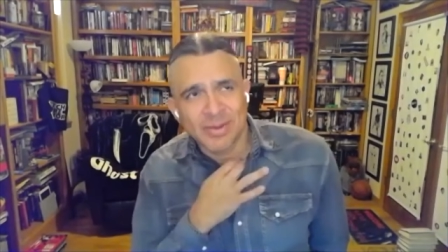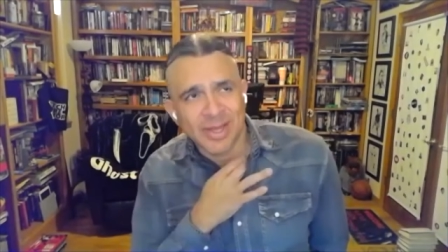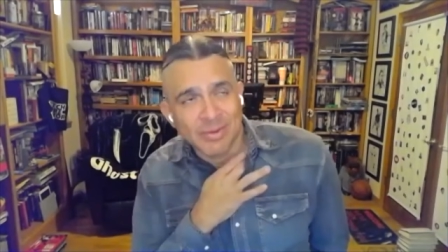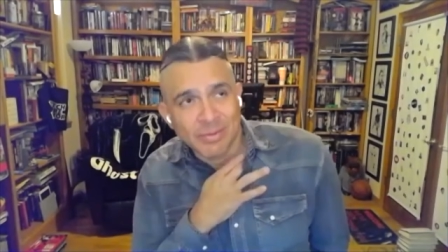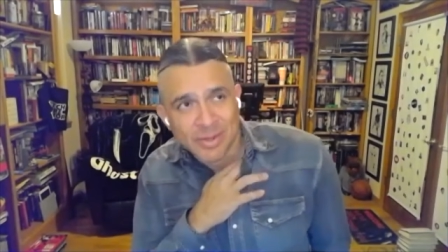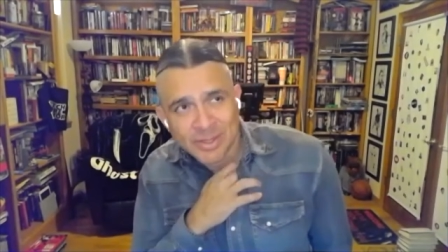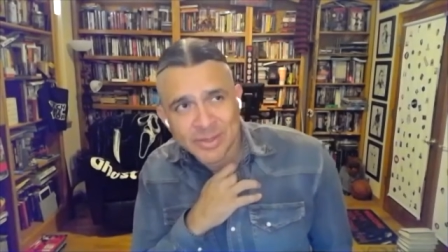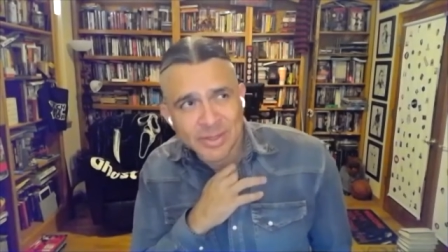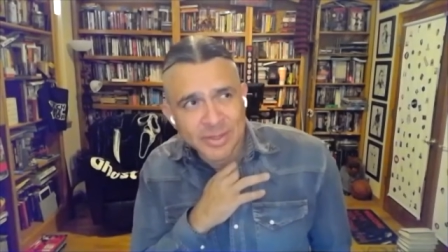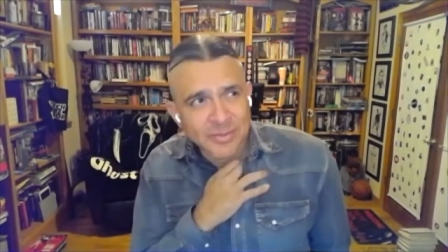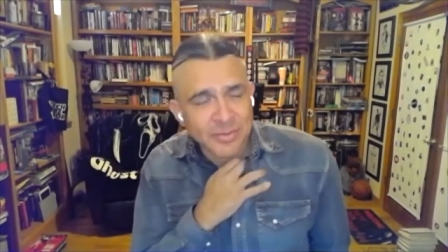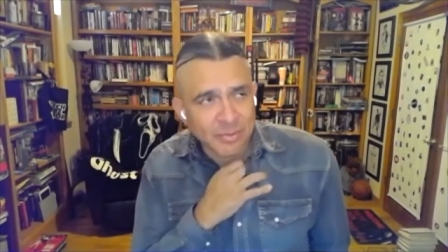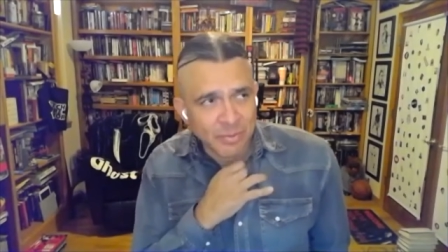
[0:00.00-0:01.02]
like
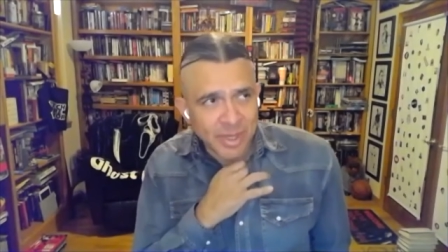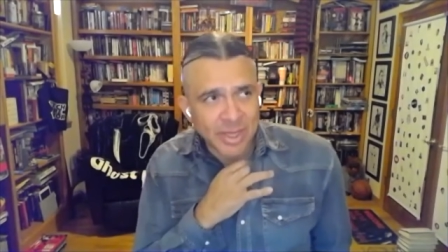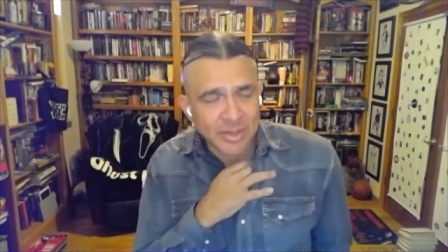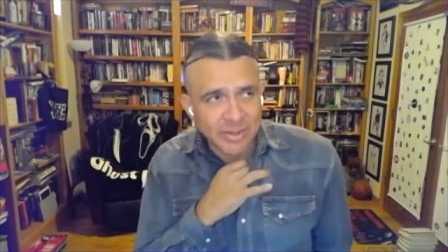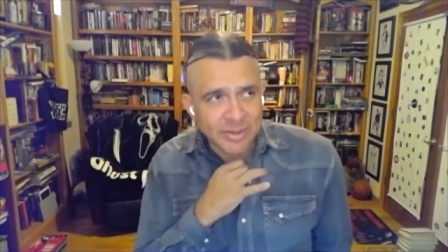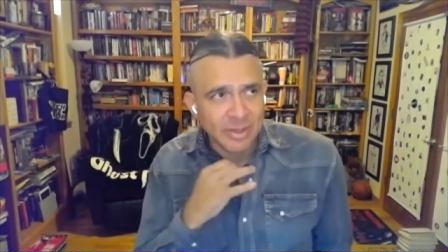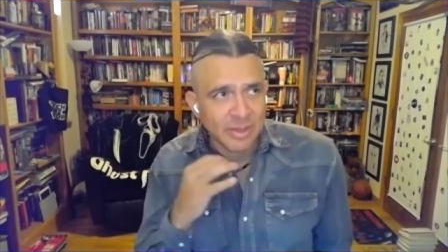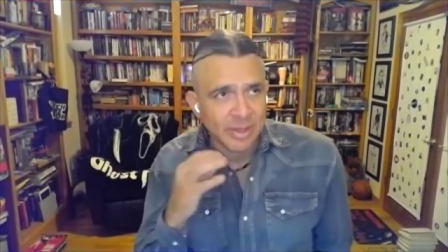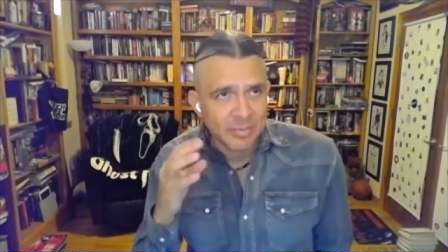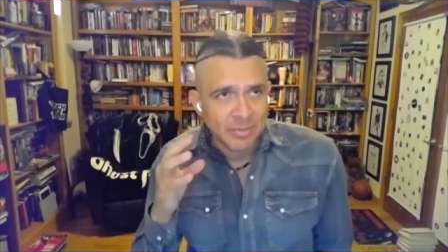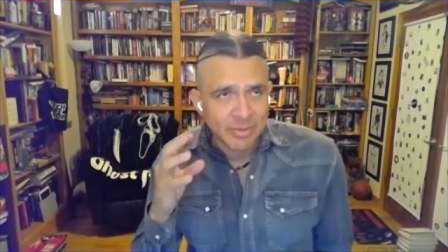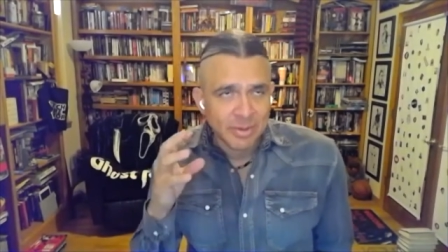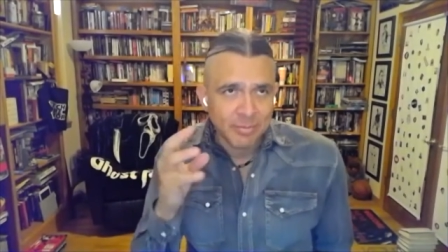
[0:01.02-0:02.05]
reasons for why this all
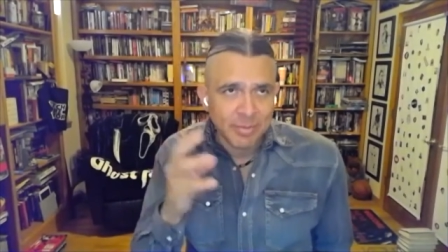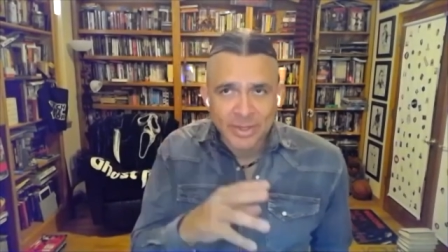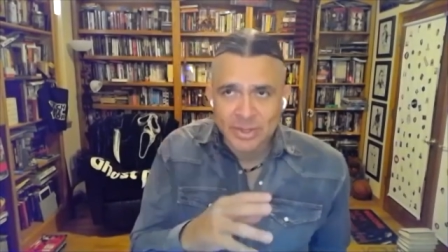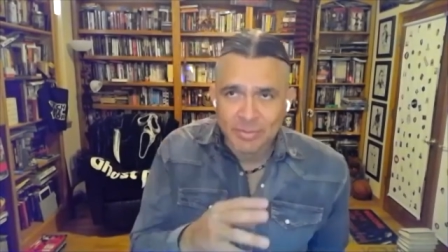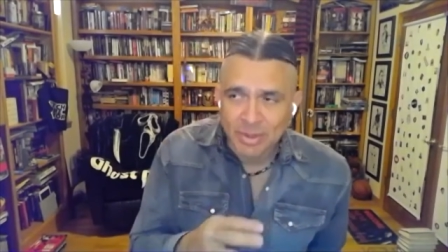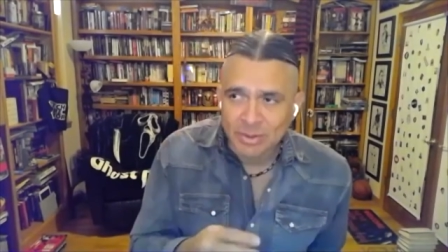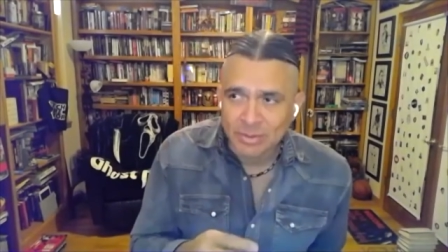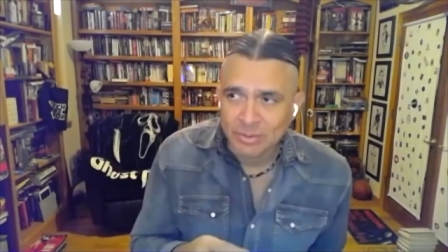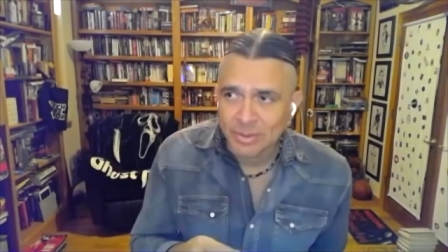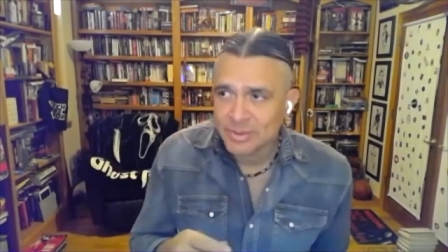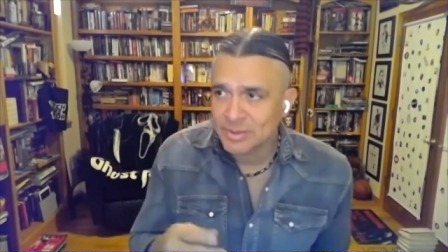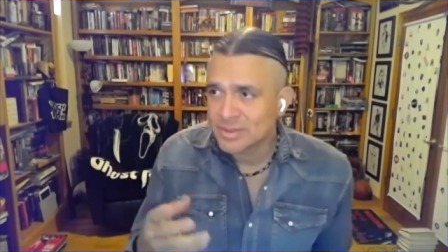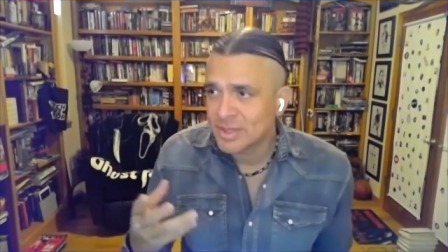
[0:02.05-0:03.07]
happens on a basketball
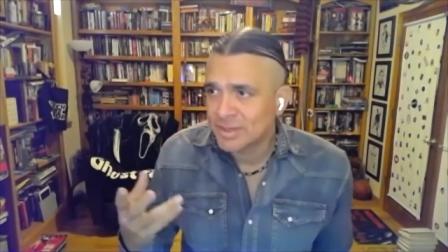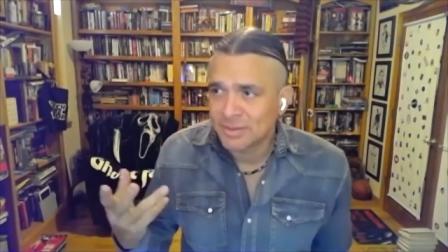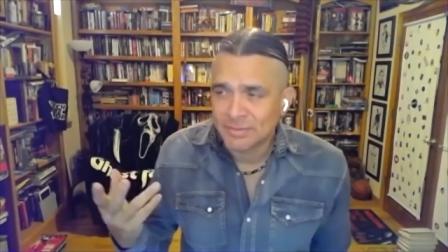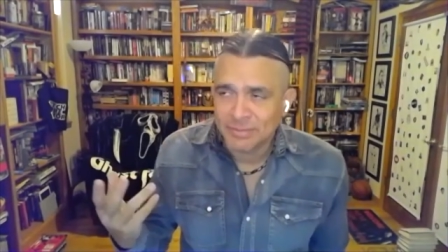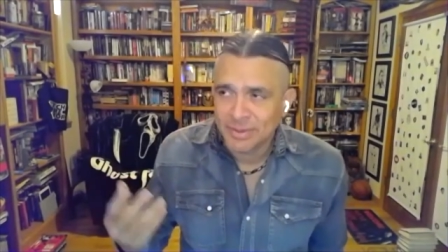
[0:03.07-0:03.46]
court instead of,